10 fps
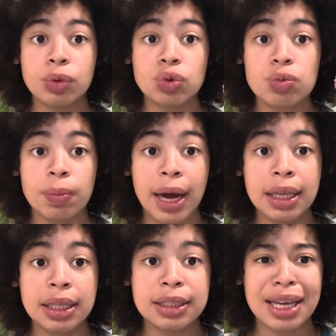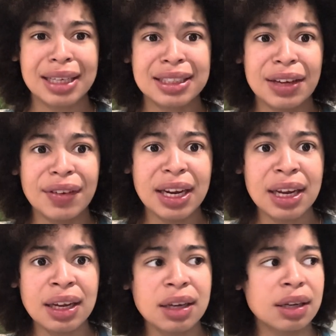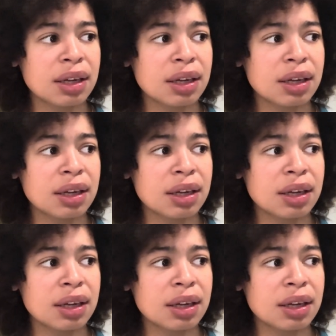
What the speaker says: do mindless activity?